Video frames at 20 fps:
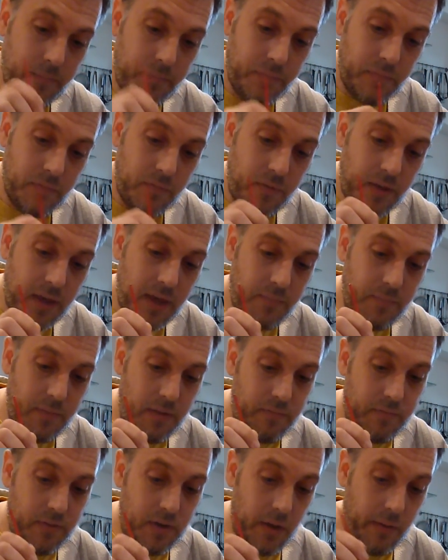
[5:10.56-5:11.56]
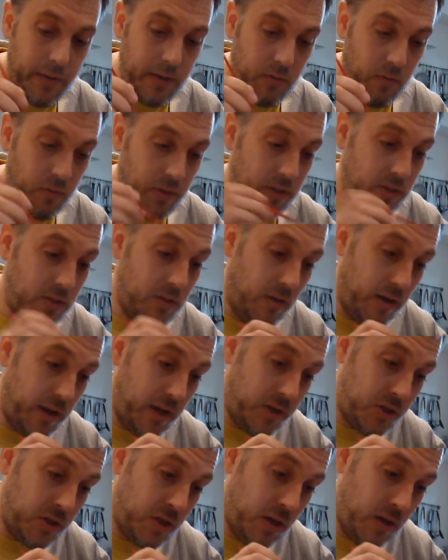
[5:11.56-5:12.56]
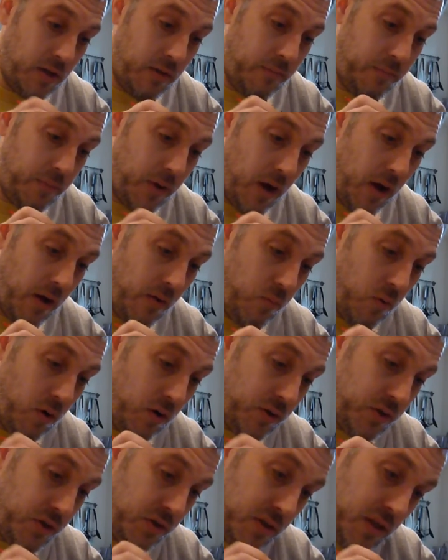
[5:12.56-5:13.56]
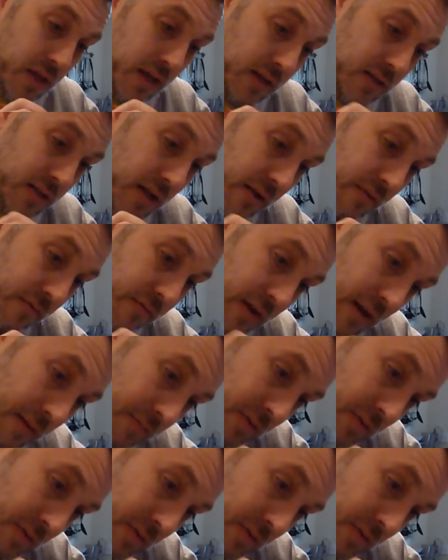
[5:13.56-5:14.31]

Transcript: Forgive me for knowing all this knowledge, but I watch things like Philip